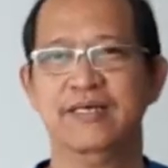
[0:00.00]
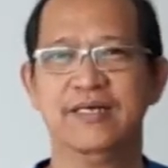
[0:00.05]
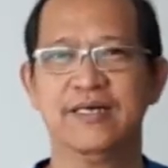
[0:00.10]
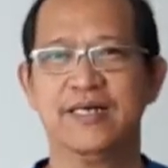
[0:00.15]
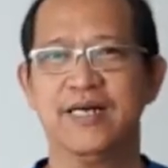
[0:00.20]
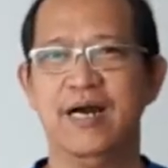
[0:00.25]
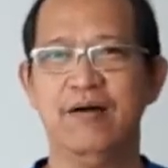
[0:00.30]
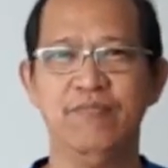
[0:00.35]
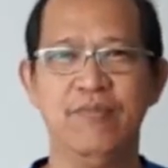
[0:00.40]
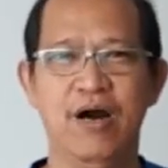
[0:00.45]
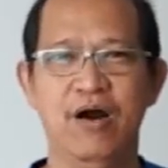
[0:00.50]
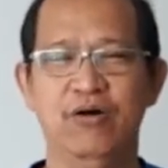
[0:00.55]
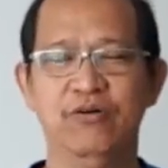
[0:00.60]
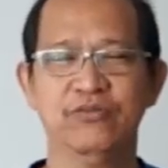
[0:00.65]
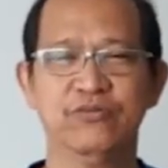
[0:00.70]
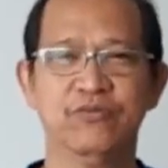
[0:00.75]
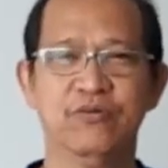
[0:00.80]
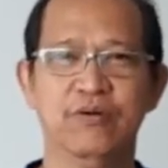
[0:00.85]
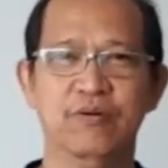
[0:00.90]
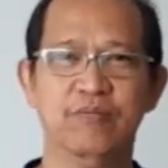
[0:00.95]
come
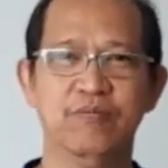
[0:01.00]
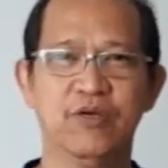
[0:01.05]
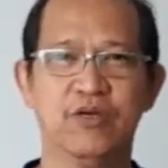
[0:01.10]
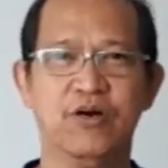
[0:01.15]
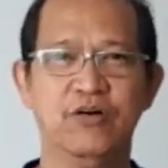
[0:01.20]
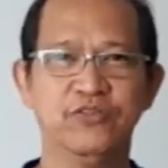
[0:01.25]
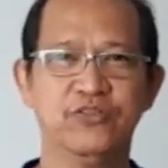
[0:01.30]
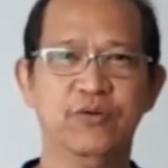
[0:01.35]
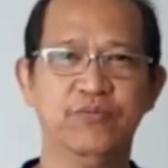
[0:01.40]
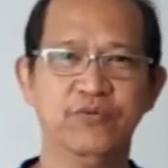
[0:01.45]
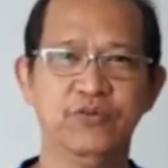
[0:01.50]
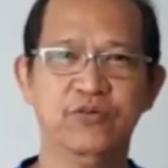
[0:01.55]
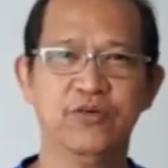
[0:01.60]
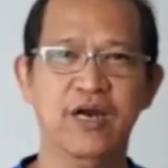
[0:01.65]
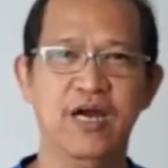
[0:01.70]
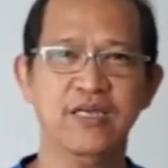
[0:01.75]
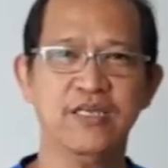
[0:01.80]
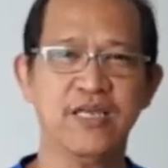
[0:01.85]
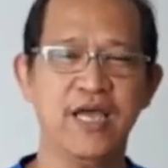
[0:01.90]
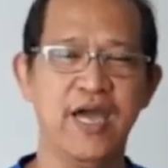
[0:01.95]
out. Because of you
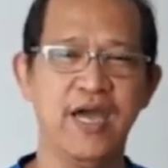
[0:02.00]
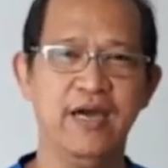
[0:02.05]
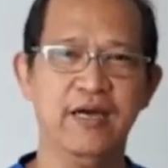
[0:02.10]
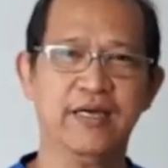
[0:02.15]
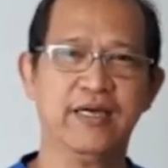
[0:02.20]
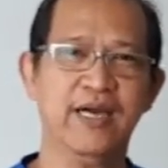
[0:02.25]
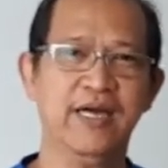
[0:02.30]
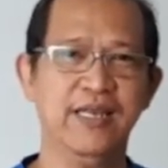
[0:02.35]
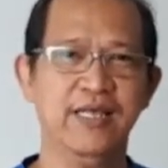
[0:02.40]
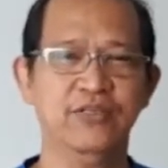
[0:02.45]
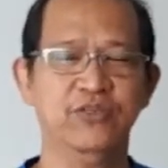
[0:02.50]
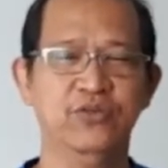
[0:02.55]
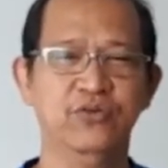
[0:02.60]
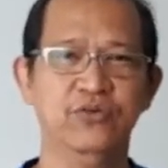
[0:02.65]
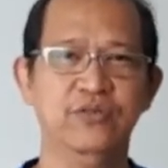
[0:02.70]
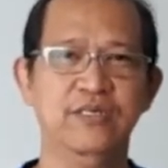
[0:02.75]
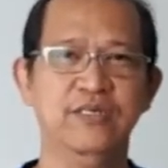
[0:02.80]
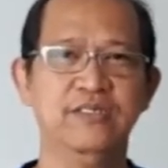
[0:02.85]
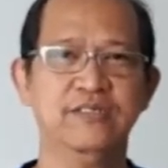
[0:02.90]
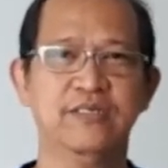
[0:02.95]
guys, I cannot do
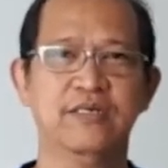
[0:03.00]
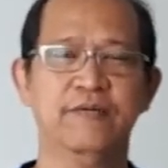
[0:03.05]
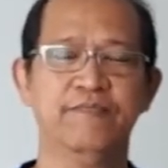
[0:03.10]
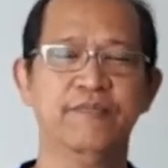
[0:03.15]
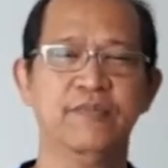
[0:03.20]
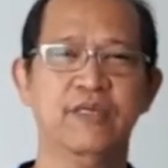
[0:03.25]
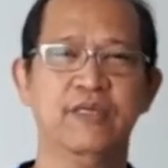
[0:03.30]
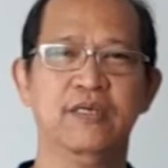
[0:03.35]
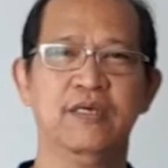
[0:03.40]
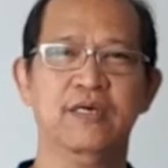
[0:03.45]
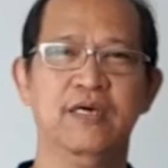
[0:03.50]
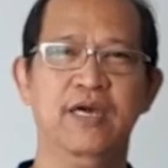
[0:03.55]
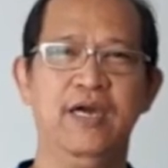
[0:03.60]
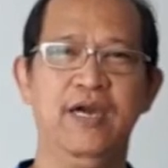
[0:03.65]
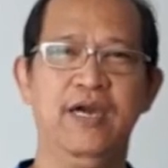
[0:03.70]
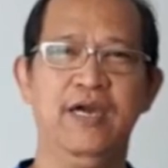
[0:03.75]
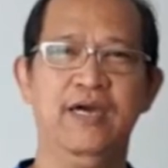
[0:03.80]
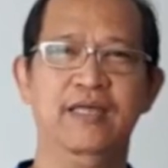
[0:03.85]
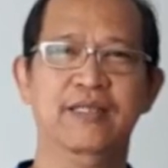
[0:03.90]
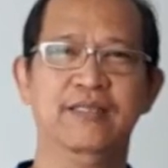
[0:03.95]
this.
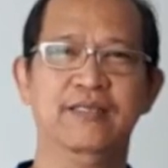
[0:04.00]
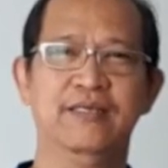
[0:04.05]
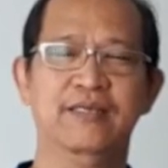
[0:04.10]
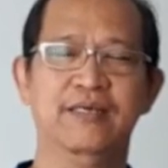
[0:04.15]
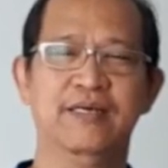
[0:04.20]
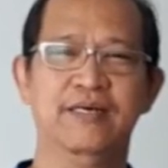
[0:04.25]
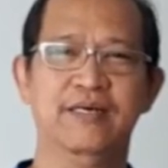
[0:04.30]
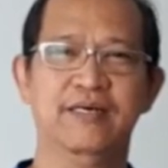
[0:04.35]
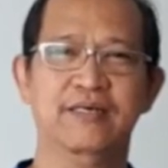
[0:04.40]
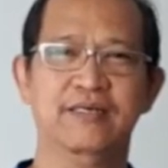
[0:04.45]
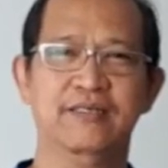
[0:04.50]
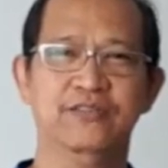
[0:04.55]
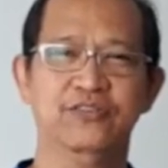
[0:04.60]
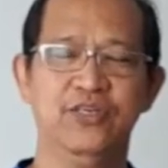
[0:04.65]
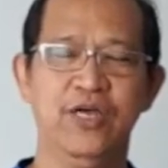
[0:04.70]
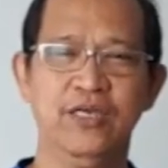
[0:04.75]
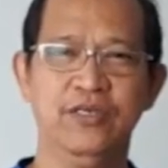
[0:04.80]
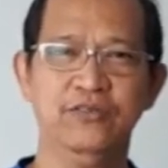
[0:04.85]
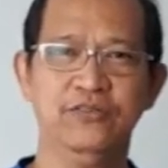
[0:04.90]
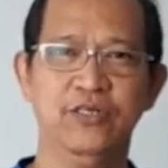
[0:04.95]
And
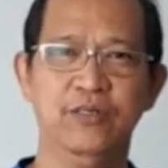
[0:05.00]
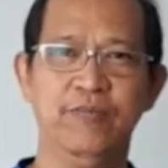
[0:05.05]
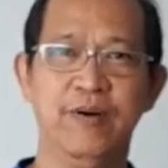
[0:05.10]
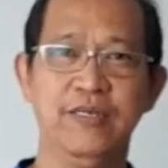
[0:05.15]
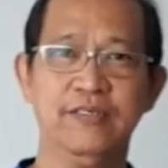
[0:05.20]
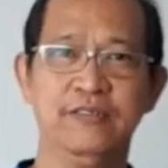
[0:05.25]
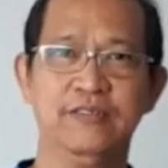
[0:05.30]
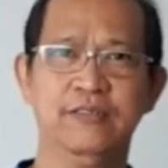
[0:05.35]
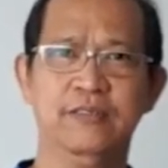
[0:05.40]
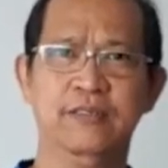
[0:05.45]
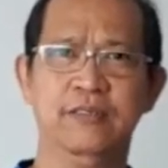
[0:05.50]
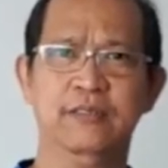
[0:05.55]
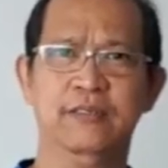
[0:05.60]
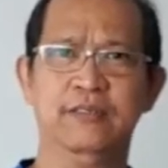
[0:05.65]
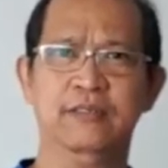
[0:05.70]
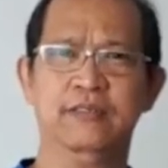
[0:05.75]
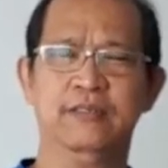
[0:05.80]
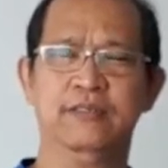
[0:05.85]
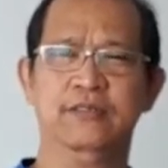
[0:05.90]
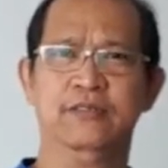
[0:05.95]
thank you so much.
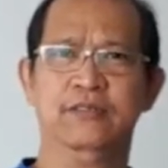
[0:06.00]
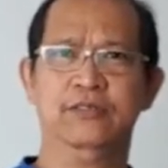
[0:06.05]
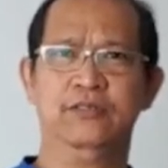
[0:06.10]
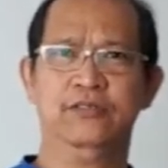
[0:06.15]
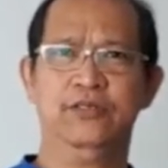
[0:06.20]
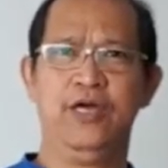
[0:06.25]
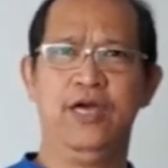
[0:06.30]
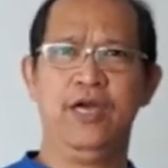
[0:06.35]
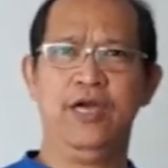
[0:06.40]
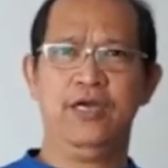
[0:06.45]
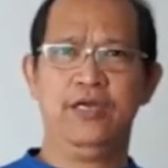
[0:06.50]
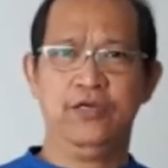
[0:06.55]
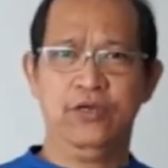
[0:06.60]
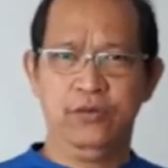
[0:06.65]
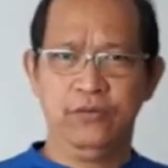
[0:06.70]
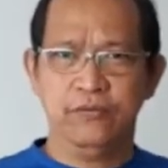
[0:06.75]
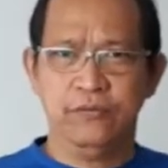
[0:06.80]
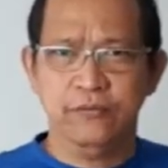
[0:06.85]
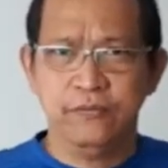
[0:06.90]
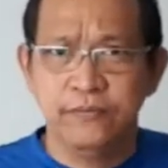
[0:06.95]
Thank
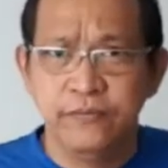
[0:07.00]
you.